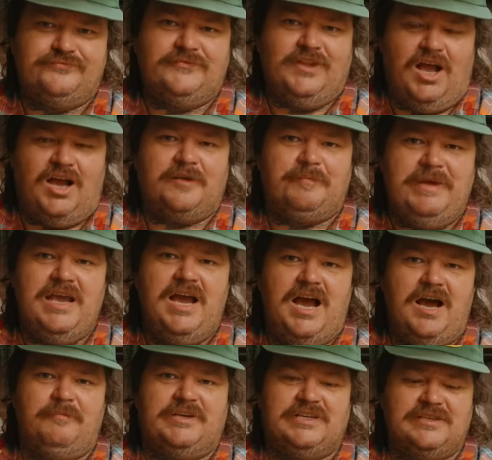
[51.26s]
Lock me
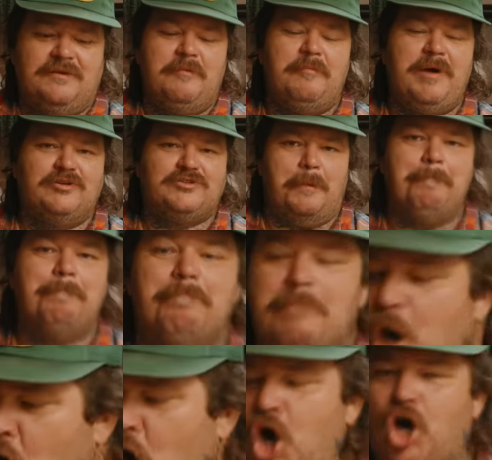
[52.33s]
up, because I'm about to
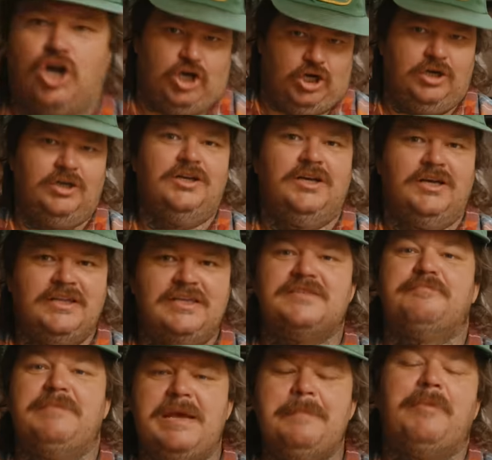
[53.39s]
murder this
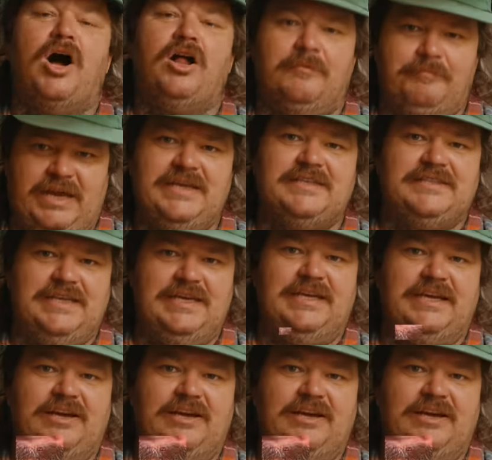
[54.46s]
meatball and baked ziti,